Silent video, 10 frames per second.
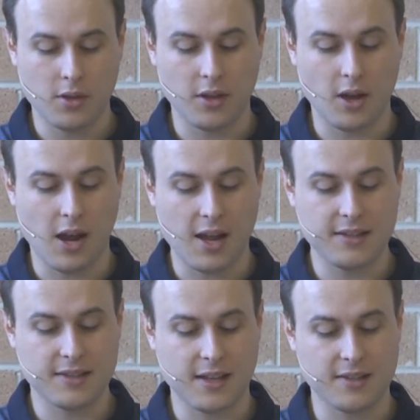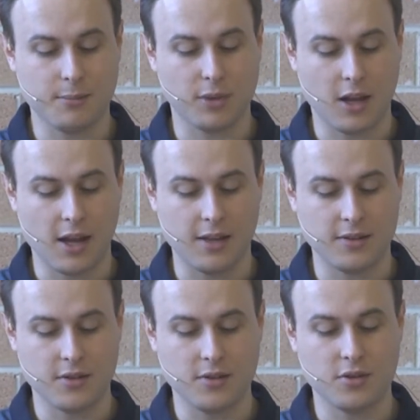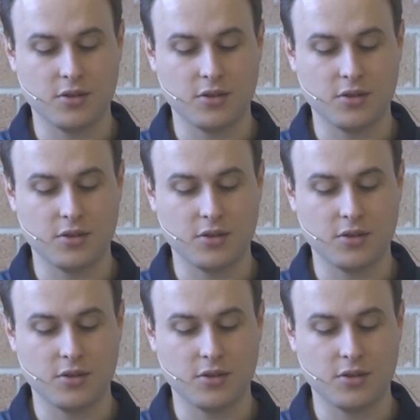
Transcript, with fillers: the eyes that are blind,